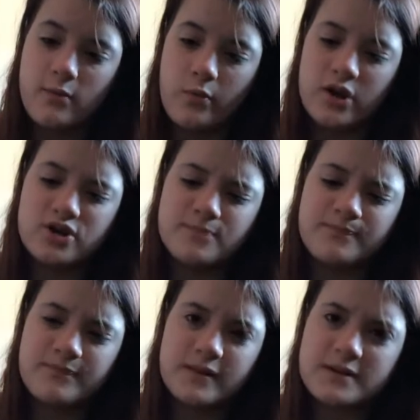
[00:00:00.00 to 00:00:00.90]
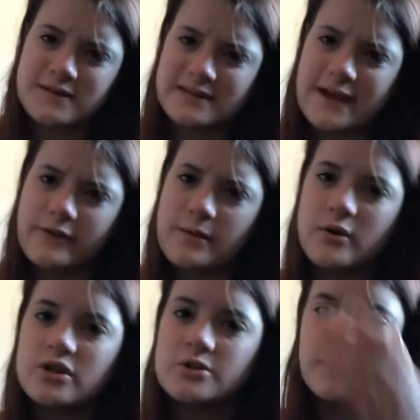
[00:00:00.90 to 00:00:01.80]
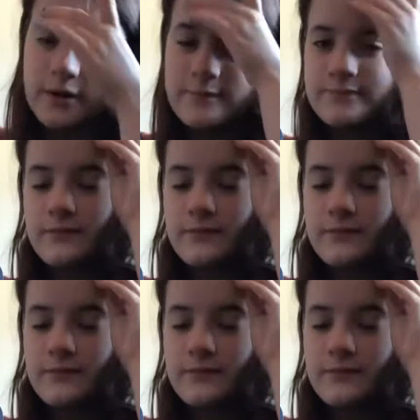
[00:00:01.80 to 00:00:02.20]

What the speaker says: which doesn't sound very much, but